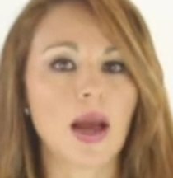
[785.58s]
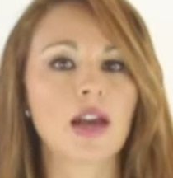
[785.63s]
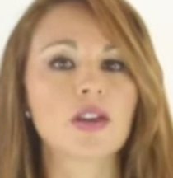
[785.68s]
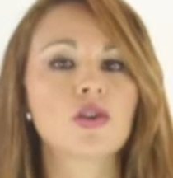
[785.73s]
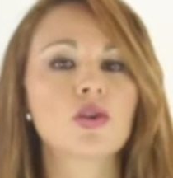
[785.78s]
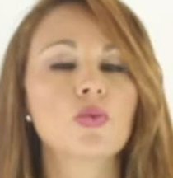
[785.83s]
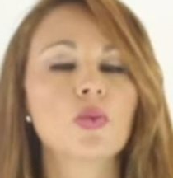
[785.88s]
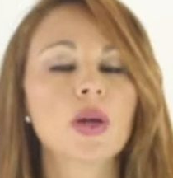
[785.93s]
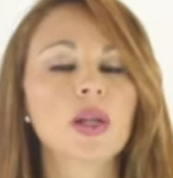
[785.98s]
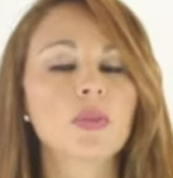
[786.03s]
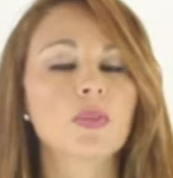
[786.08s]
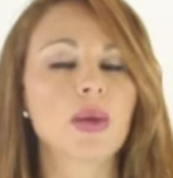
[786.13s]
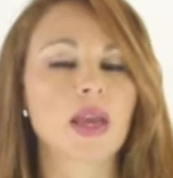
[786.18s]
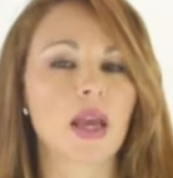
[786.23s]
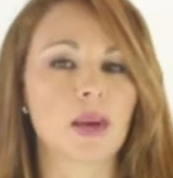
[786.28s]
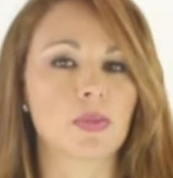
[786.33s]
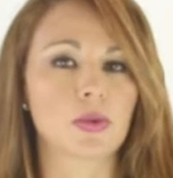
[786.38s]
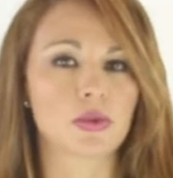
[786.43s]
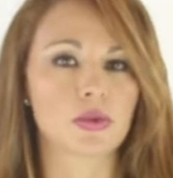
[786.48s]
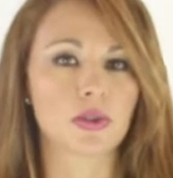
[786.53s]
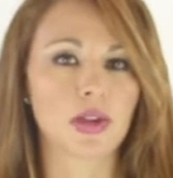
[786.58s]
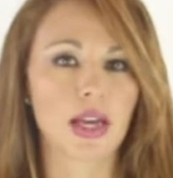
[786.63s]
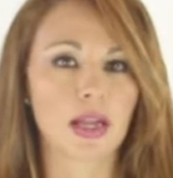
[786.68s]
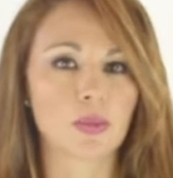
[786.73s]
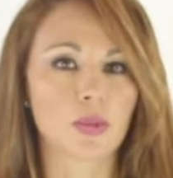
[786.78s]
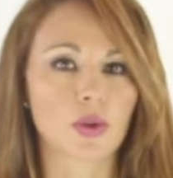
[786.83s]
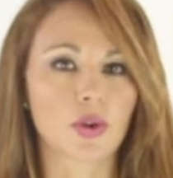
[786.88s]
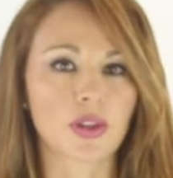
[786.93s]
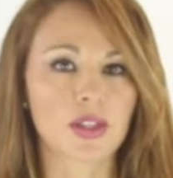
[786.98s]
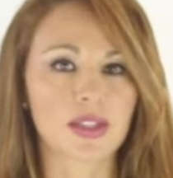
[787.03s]
and you will be able to get
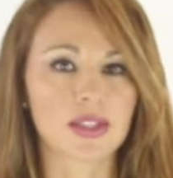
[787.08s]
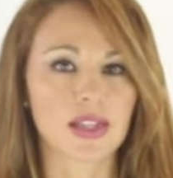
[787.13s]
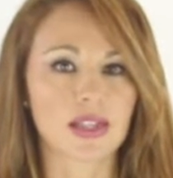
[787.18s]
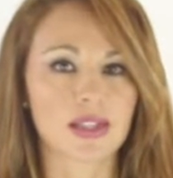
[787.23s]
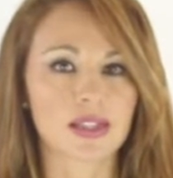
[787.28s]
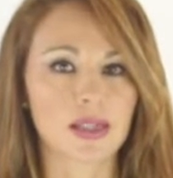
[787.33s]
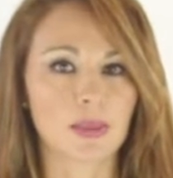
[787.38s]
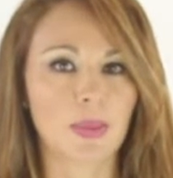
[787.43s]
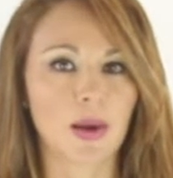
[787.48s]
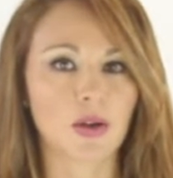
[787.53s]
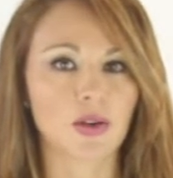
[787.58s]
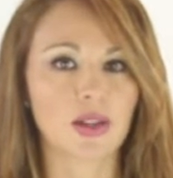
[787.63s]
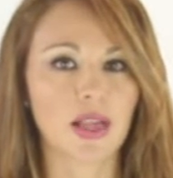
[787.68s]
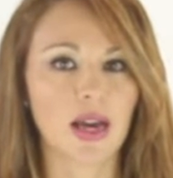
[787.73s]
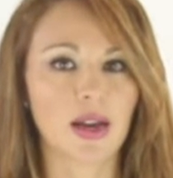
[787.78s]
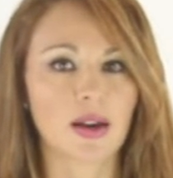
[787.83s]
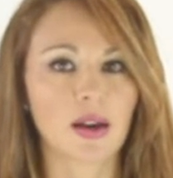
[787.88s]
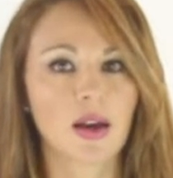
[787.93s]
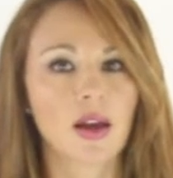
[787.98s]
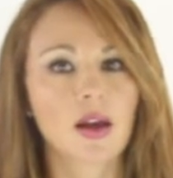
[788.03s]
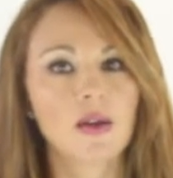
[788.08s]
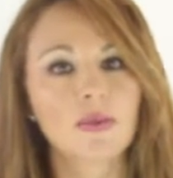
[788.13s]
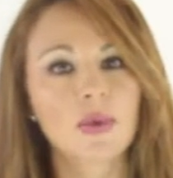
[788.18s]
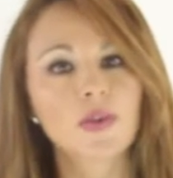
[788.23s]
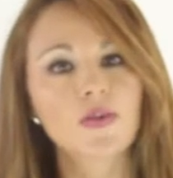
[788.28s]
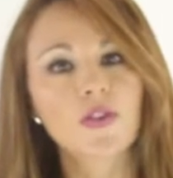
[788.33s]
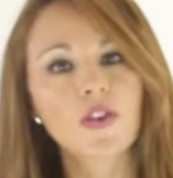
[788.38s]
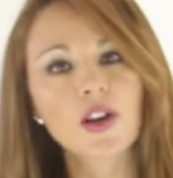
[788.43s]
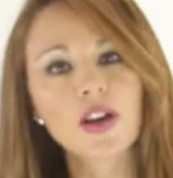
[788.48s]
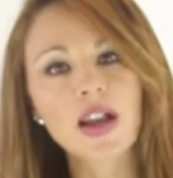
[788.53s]
more details about that.
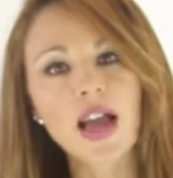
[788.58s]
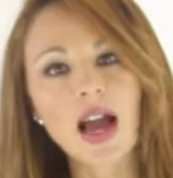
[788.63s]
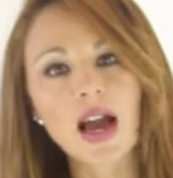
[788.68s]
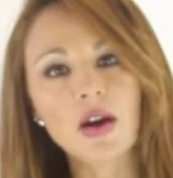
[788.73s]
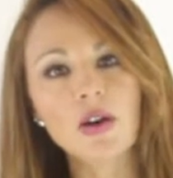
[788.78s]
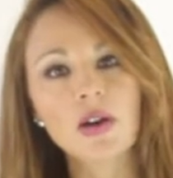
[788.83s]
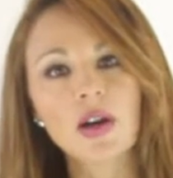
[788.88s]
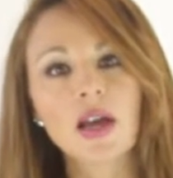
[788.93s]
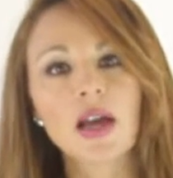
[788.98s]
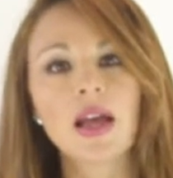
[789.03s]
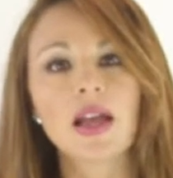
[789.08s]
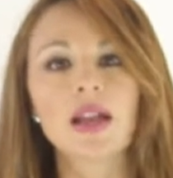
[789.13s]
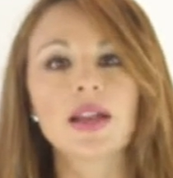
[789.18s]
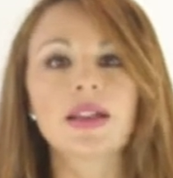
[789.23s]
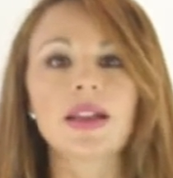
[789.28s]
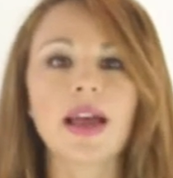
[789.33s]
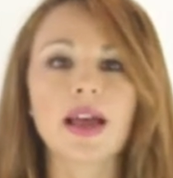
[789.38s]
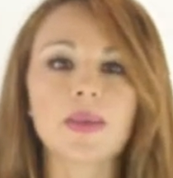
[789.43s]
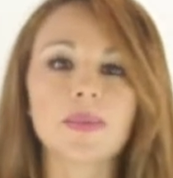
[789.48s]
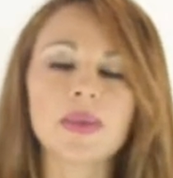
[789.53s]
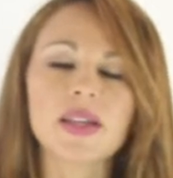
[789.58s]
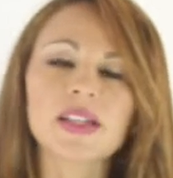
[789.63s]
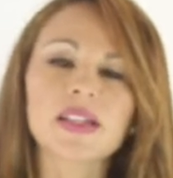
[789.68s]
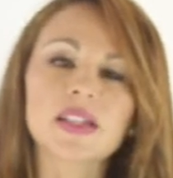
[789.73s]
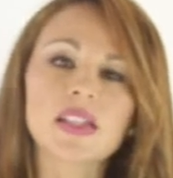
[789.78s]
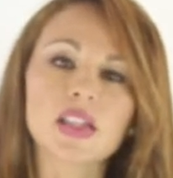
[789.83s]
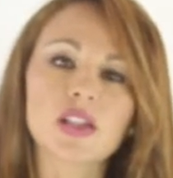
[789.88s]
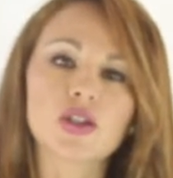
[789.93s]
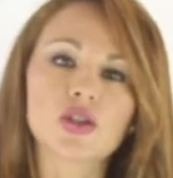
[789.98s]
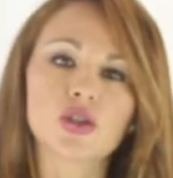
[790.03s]
But for now, let me
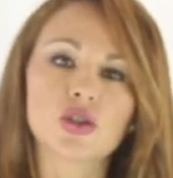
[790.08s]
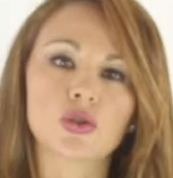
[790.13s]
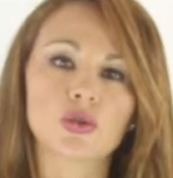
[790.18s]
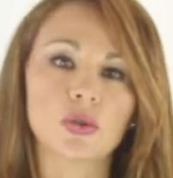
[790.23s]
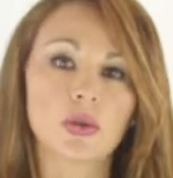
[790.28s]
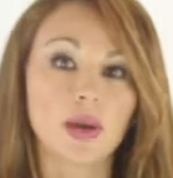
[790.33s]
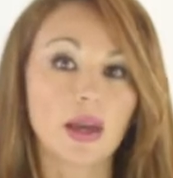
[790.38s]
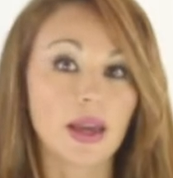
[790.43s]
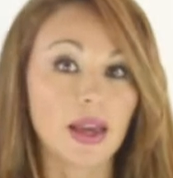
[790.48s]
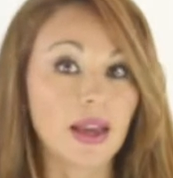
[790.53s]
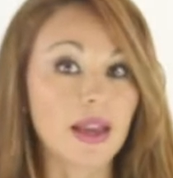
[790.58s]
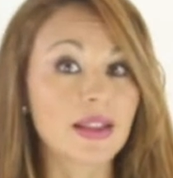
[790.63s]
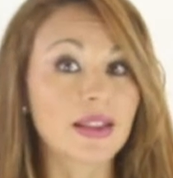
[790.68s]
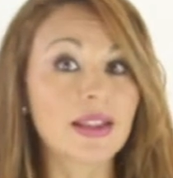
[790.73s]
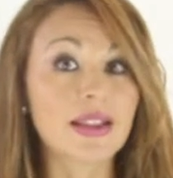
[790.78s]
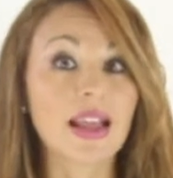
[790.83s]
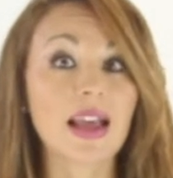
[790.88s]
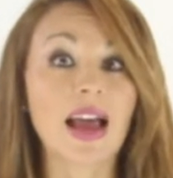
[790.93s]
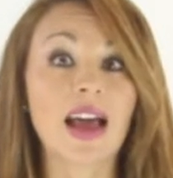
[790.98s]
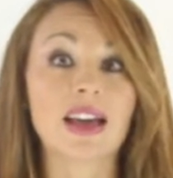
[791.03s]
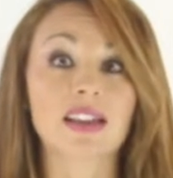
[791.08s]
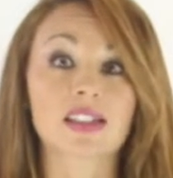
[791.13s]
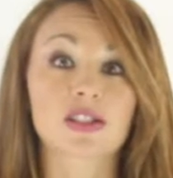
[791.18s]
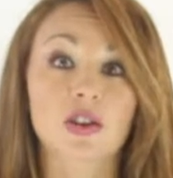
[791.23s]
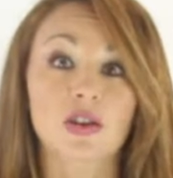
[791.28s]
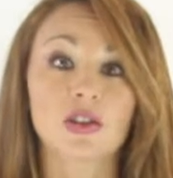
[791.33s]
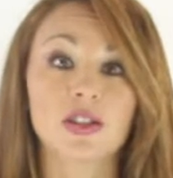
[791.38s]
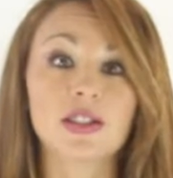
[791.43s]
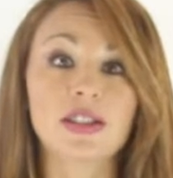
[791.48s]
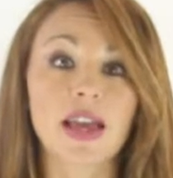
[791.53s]
teach you in as
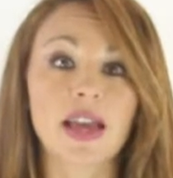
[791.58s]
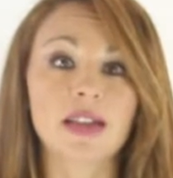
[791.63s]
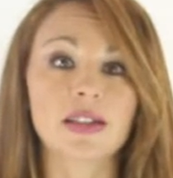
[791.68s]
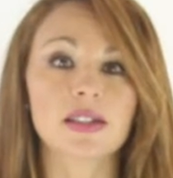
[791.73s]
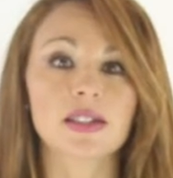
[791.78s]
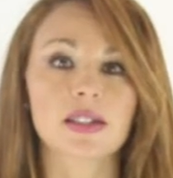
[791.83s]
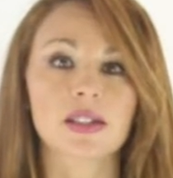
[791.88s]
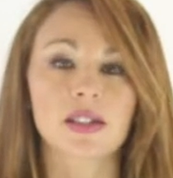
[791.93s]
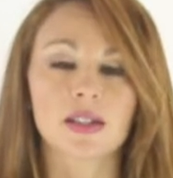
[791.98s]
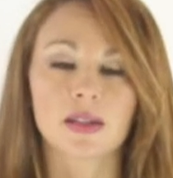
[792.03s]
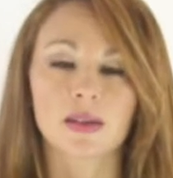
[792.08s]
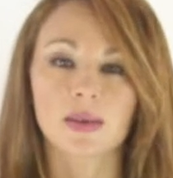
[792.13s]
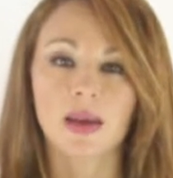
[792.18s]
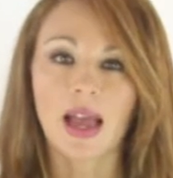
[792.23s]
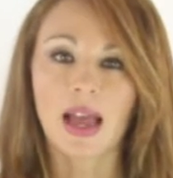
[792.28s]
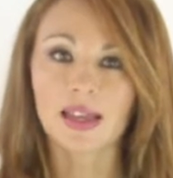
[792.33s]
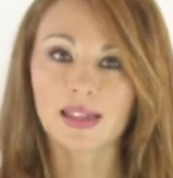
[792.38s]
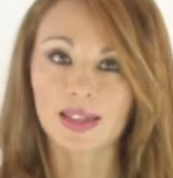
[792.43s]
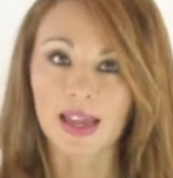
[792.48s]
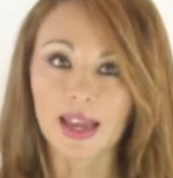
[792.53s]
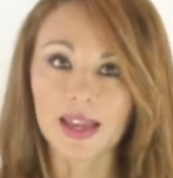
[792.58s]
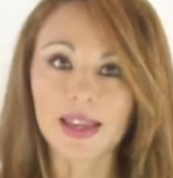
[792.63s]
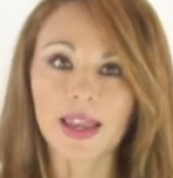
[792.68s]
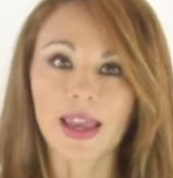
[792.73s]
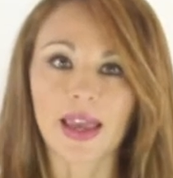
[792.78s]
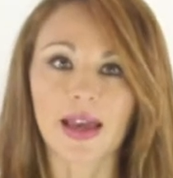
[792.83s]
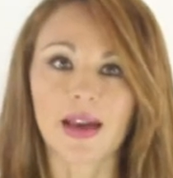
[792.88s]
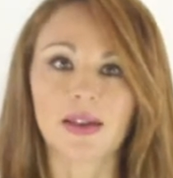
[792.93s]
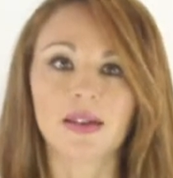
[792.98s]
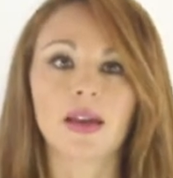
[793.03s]
condensed as I
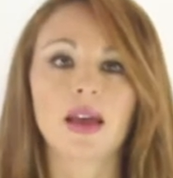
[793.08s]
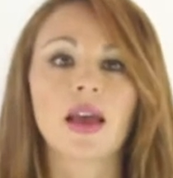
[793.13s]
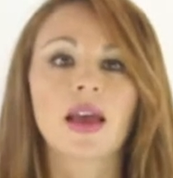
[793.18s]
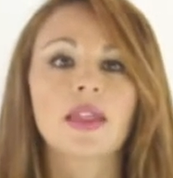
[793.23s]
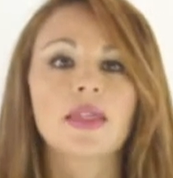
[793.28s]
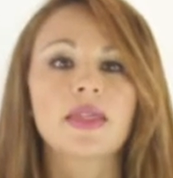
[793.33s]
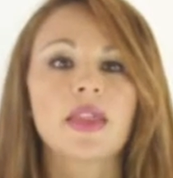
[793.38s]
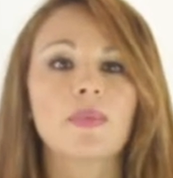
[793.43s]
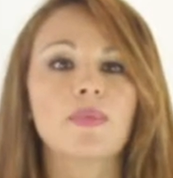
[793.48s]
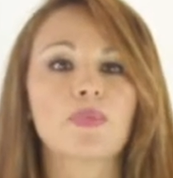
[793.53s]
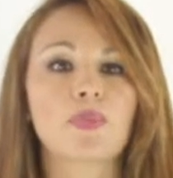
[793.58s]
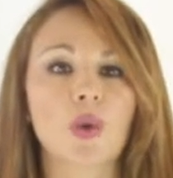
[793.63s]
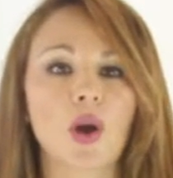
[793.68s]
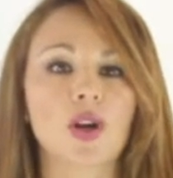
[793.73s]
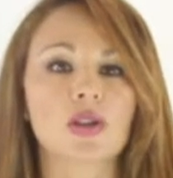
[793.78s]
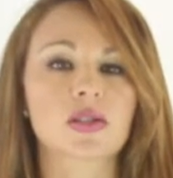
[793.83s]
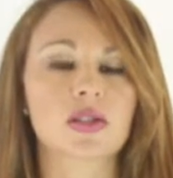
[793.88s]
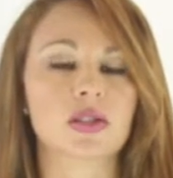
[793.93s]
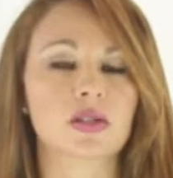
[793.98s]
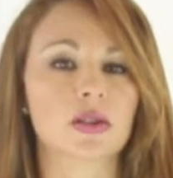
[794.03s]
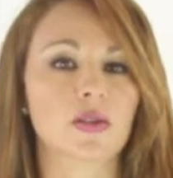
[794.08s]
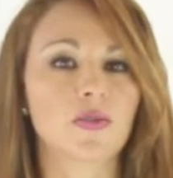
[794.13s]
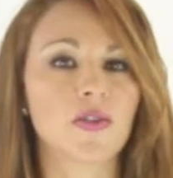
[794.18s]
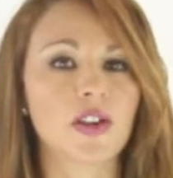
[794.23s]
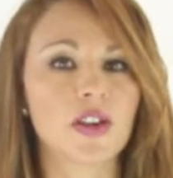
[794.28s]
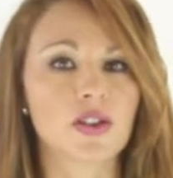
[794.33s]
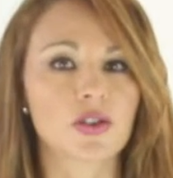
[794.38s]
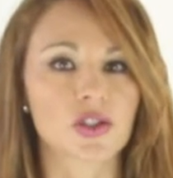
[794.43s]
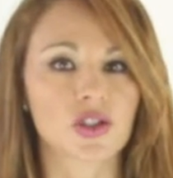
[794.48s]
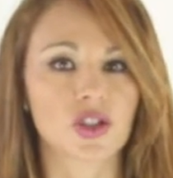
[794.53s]
can the process of
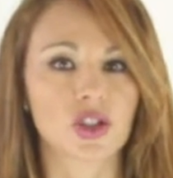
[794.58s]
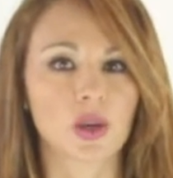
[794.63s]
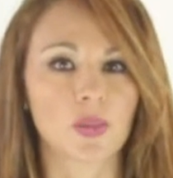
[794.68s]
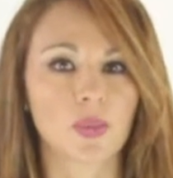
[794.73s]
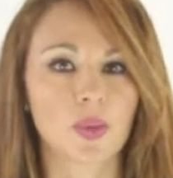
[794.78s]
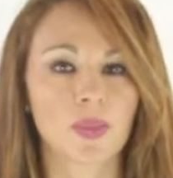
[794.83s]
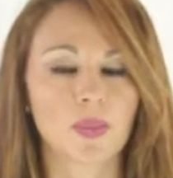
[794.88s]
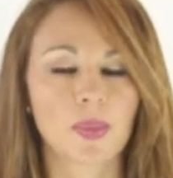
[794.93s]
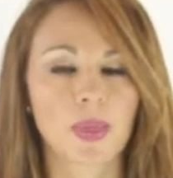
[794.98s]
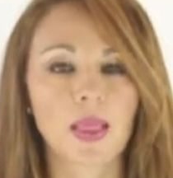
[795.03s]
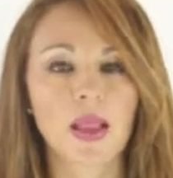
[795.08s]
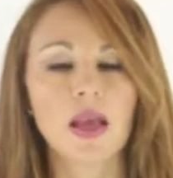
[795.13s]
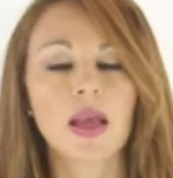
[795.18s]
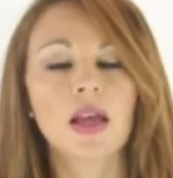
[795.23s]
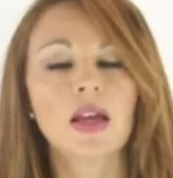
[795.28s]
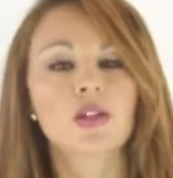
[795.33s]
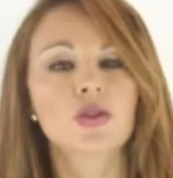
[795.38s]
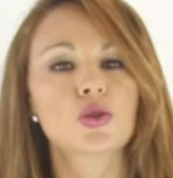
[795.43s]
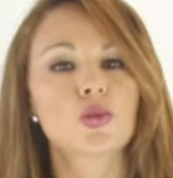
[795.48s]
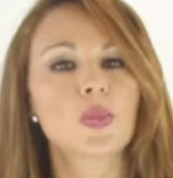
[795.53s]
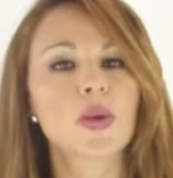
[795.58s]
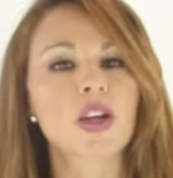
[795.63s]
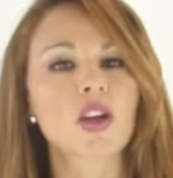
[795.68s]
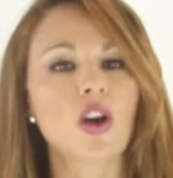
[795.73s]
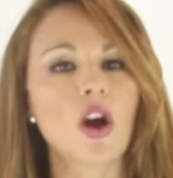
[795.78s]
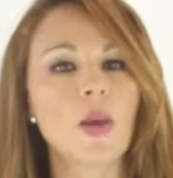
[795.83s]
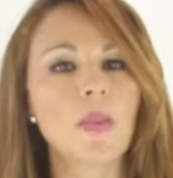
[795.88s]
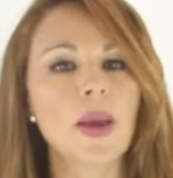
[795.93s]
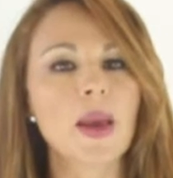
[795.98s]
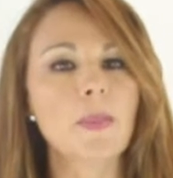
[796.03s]
leadership. To
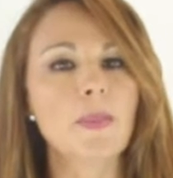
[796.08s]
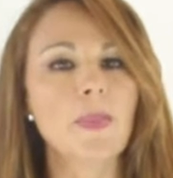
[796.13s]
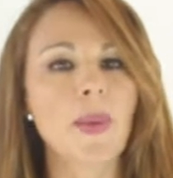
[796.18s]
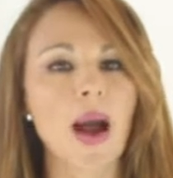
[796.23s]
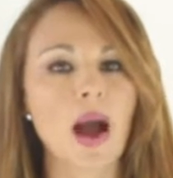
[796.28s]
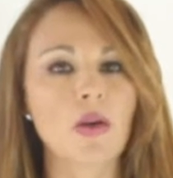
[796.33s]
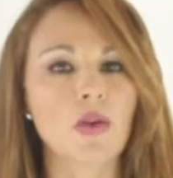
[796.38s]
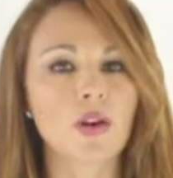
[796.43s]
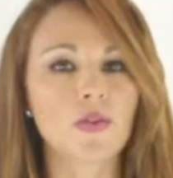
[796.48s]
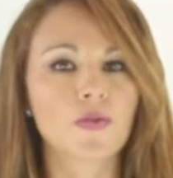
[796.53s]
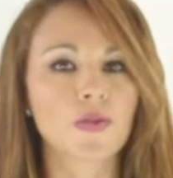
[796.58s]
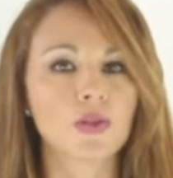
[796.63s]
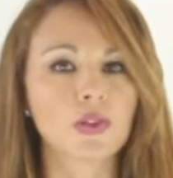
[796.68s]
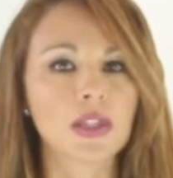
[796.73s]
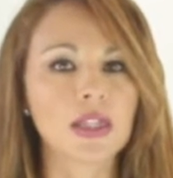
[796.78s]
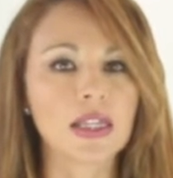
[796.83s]
become a powerful